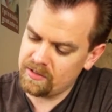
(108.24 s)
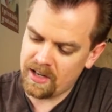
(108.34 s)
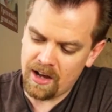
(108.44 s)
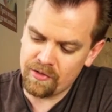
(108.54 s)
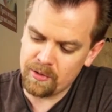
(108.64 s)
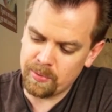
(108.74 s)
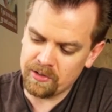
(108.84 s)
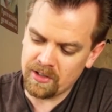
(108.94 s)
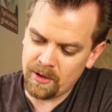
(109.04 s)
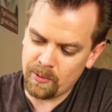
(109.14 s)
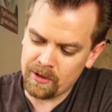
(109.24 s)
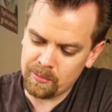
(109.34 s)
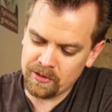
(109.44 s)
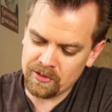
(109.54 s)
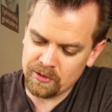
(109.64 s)
Coffee plus hot water
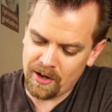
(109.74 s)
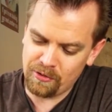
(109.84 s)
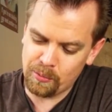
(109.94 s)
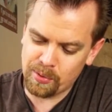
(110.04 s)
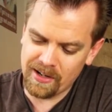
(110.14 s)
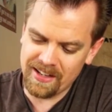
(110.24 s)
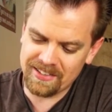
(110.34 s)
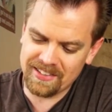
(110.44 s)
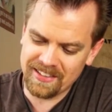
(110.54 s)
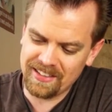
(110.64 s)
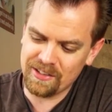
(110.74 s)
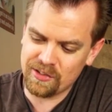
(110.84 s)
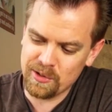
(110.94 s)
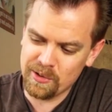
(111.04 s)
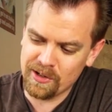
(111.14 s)
plus the travel press
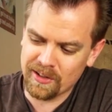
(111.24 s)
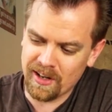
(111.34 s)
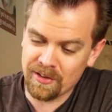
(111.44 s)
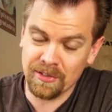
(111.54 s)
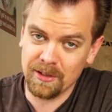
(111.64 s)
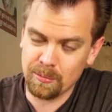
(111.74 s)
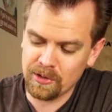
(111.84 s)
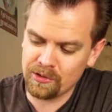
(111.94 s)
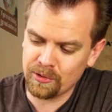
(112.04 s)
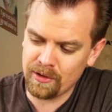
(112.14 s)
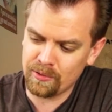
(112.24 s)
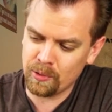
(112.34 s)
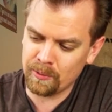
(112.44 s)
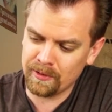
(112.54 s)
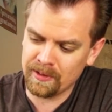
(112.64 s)
gets you your coffee. Pretty
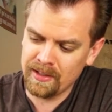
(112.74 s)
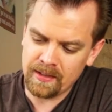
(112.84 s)
straightforward.